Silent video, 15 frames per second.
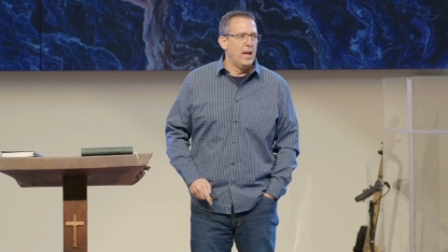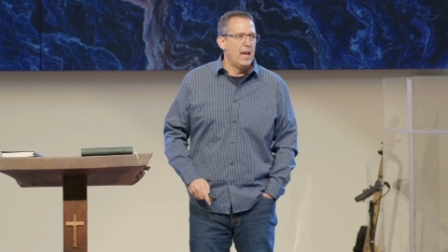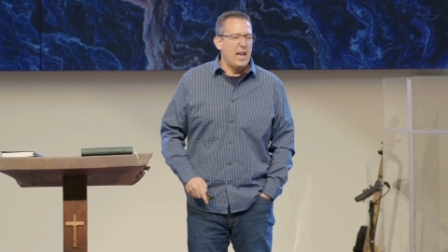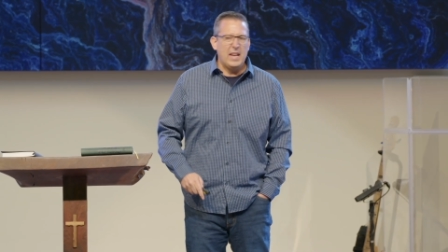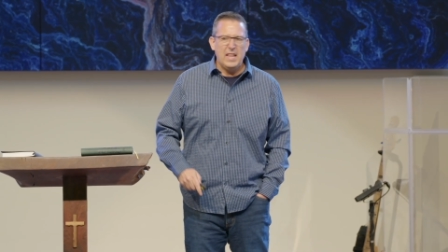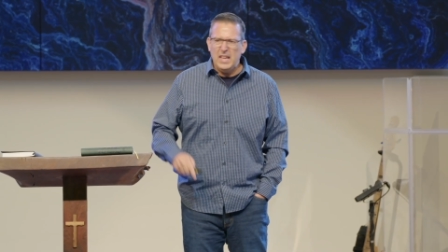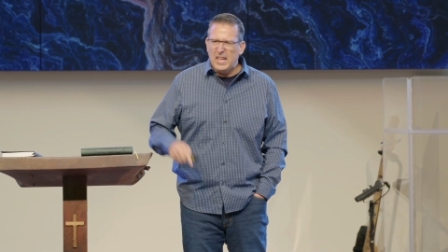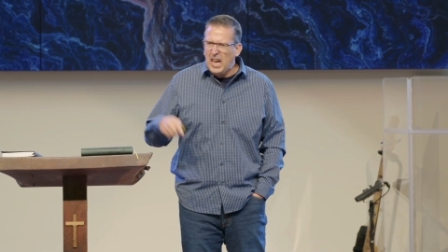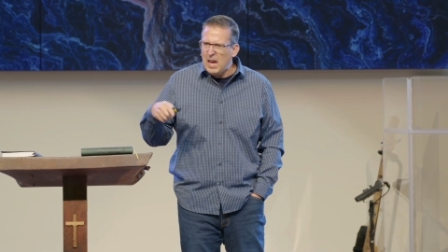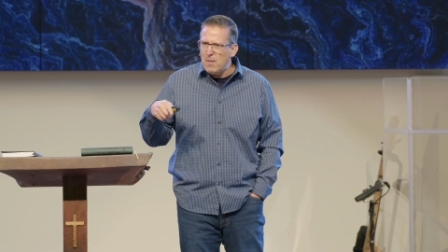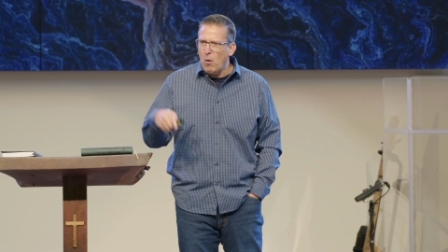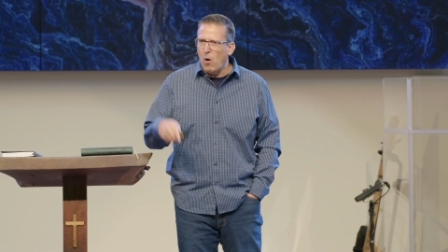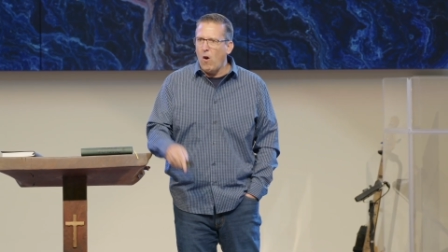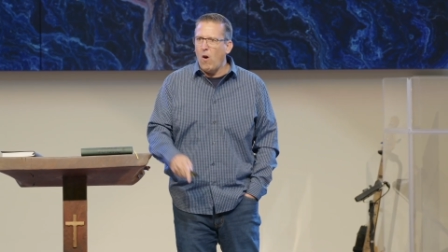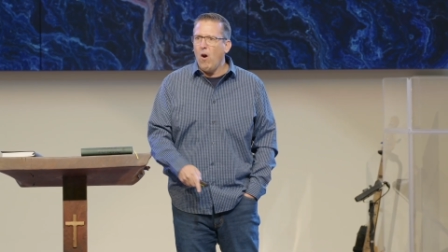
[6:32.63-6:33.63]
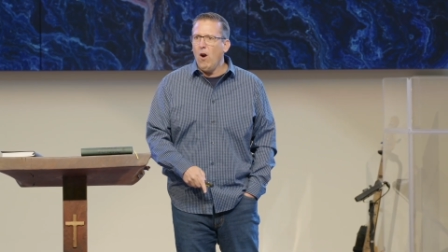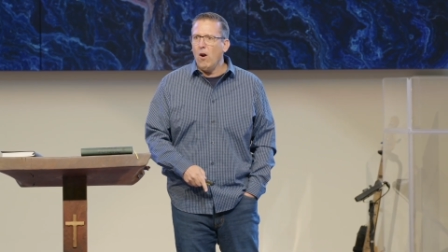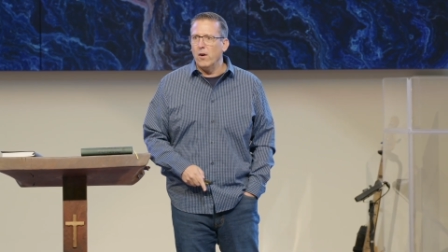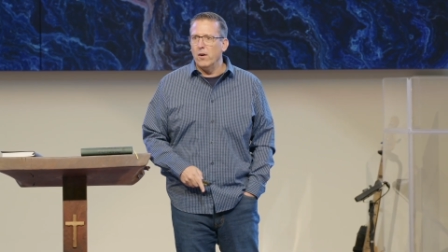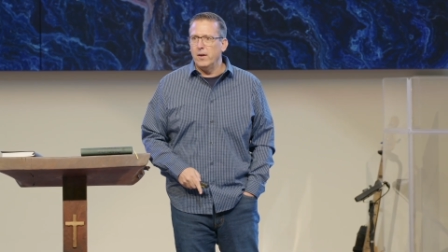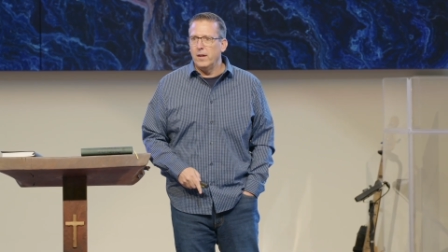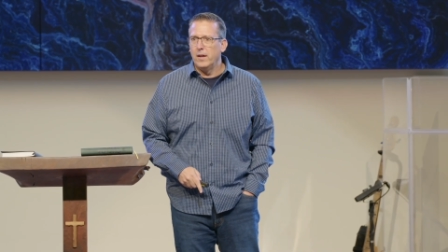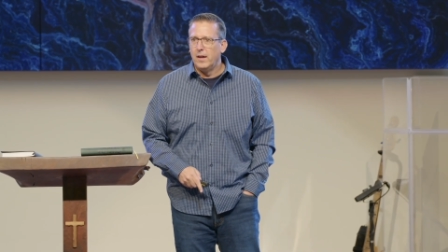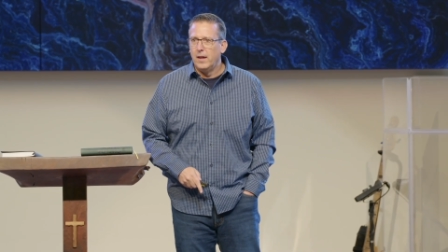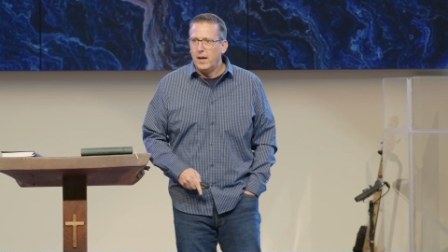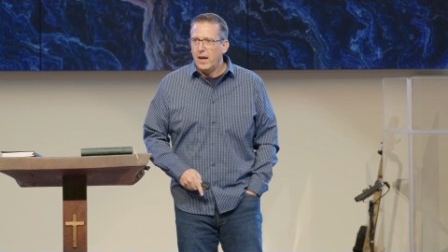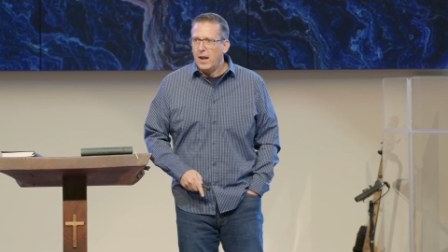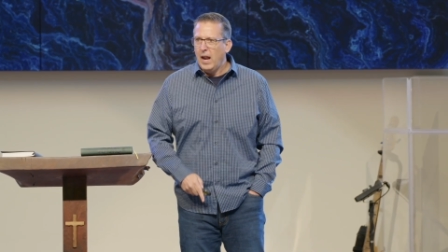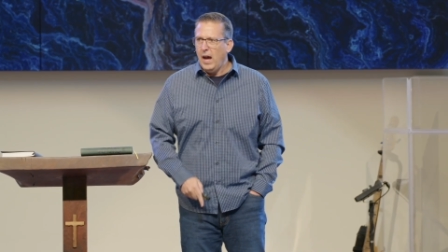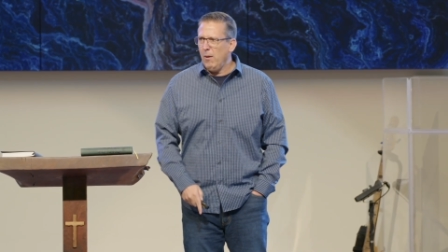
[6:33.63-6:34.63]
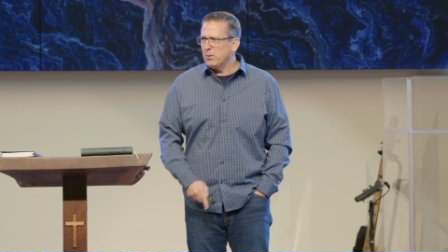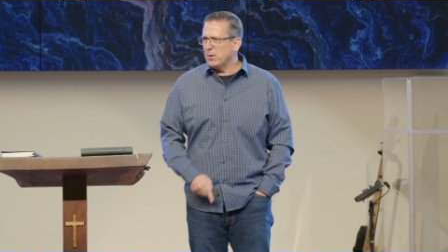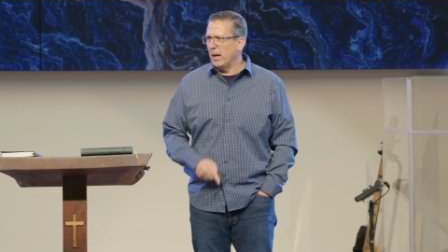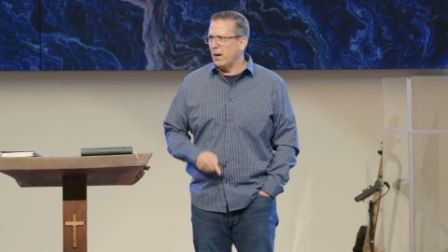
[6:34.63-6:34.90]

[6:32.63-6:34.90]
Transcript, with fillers: And he came hard. I was like,